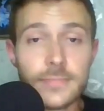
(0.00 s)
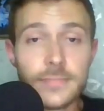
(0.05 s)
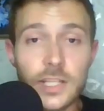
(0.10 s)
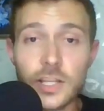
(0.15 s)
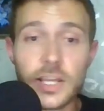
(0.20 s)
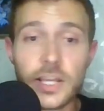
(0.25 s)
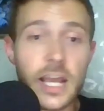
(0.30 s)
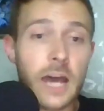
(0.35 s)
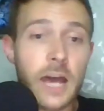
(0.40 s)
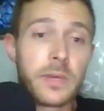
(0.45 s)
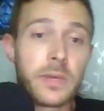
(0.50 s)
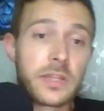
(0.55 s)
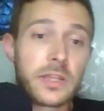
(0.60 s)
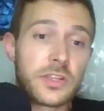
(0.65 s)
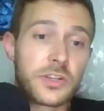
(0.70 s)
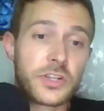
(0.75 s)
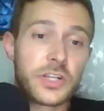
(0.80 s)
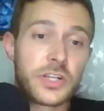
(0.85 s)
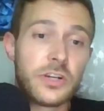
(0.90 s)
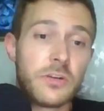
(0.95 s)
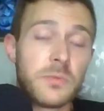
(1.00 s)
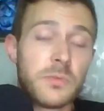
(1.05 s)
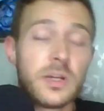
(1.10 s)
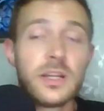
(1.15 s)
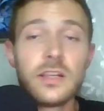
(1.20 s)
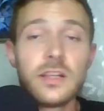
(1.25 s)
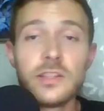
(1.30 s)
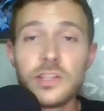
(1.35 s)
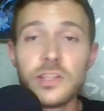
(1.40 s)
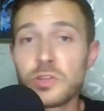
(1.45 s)
You can't make this shit up.
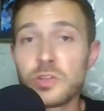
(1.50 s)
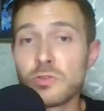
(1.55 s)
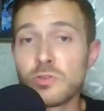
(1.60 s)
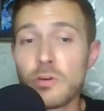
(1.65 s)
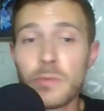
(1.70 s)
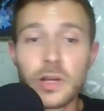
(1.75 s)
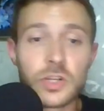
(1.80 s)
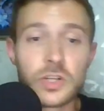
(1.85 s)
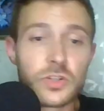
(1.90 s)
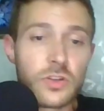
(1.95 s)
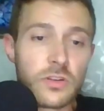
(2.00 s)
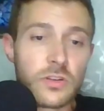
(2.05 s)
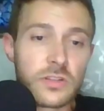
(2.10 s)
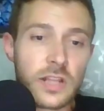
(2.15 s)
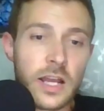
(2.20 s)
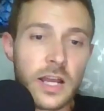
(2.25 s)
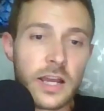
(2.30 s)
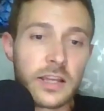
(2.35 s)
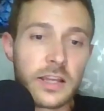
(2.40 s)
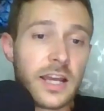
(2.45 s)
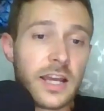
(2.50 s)
This is what my show's like,